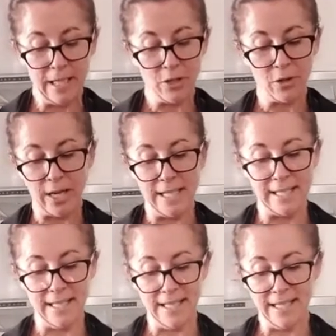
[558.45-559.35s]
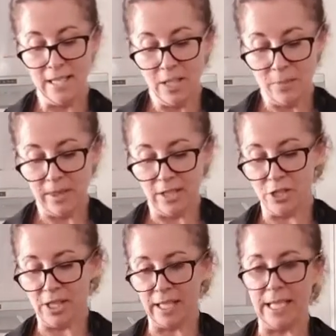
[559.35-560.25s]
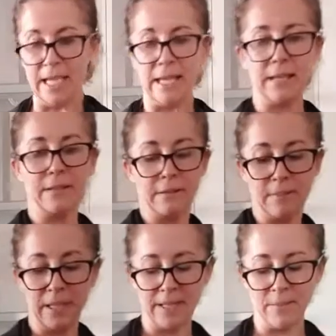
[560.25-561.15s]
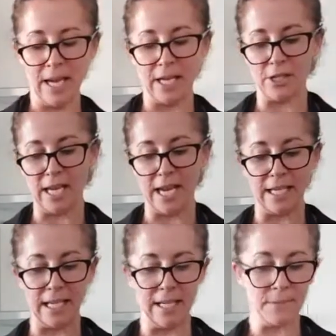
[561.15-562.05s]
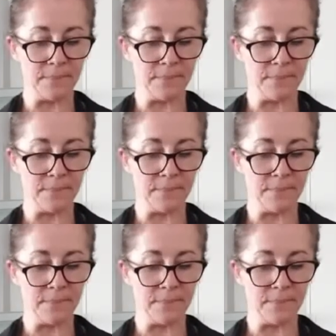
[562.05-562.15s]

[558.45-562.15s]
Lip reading: crazy with the chili either, because we're actually adding in